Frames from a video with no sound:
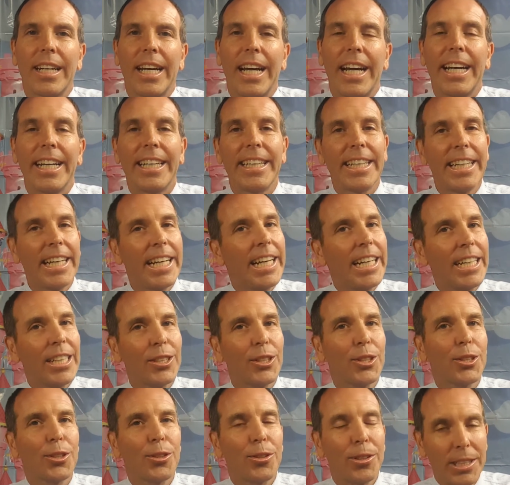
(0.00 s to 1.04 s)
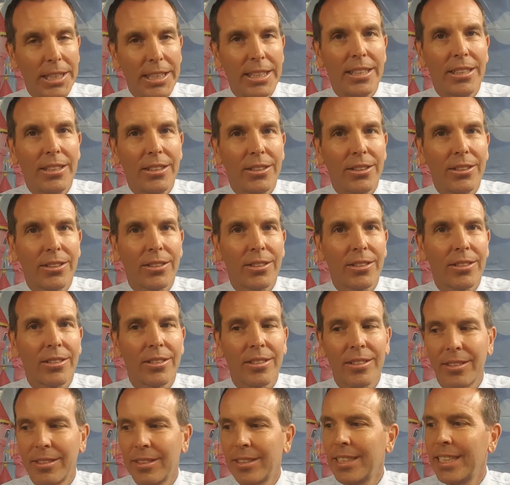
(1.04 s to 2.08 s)
And the answer is,
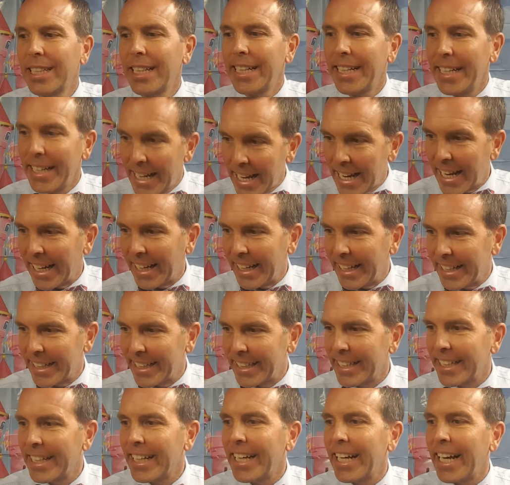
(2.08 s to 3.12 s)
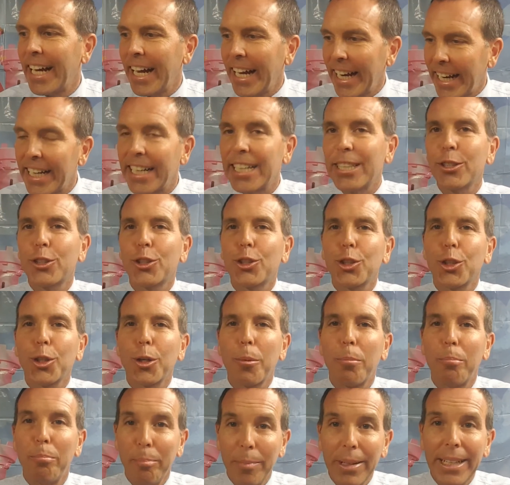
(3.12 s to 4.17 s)
"Nay,
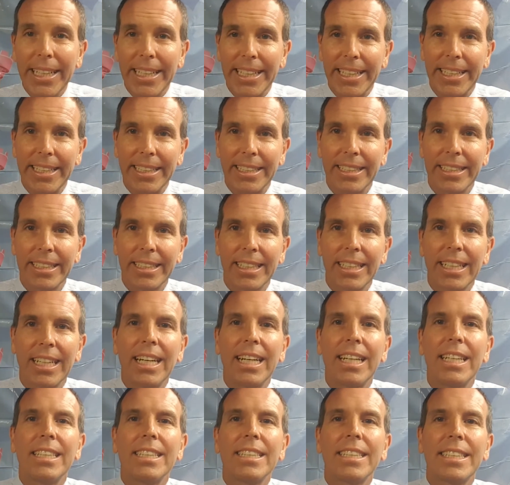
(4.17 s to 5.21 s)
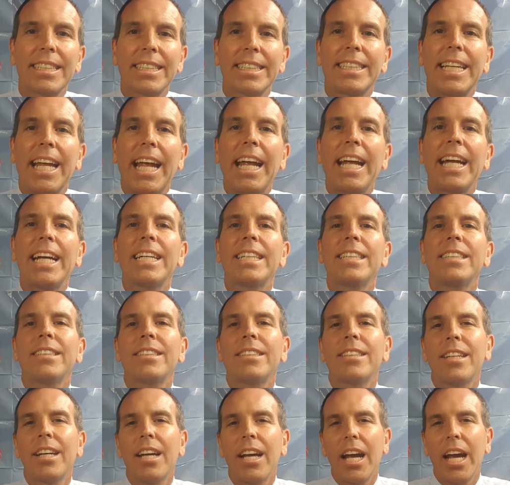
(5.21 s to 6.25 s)
answer me.
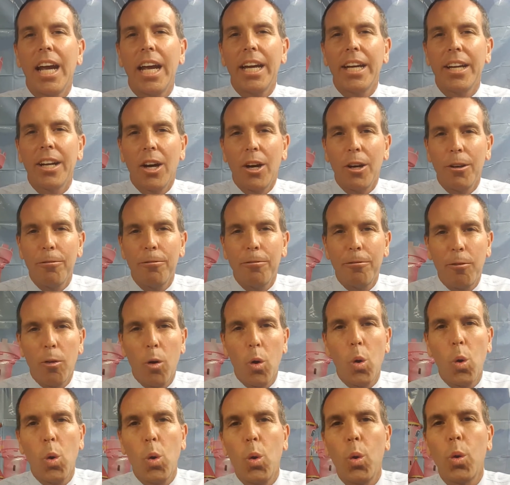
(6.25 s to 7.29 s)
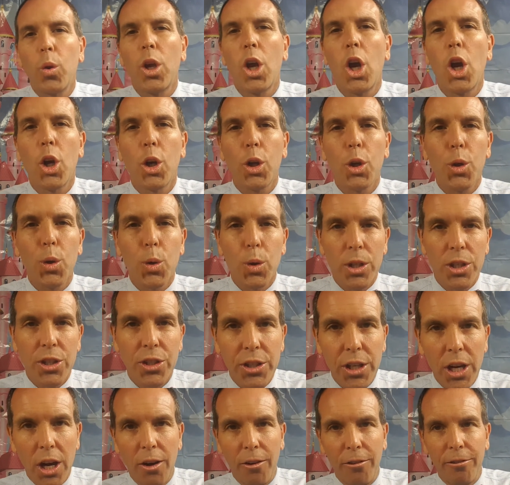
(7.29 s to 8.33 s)
Stand and unfold
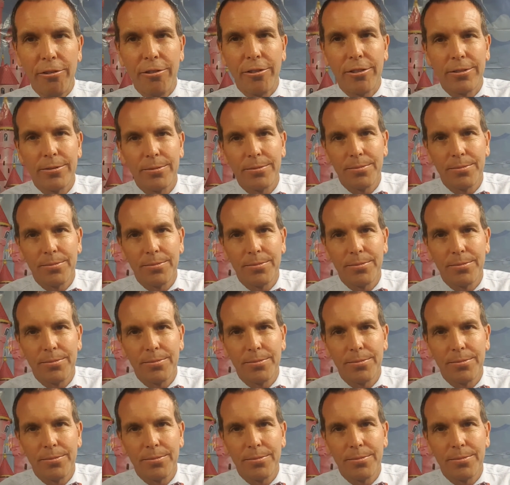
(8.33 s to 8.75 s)
yourself."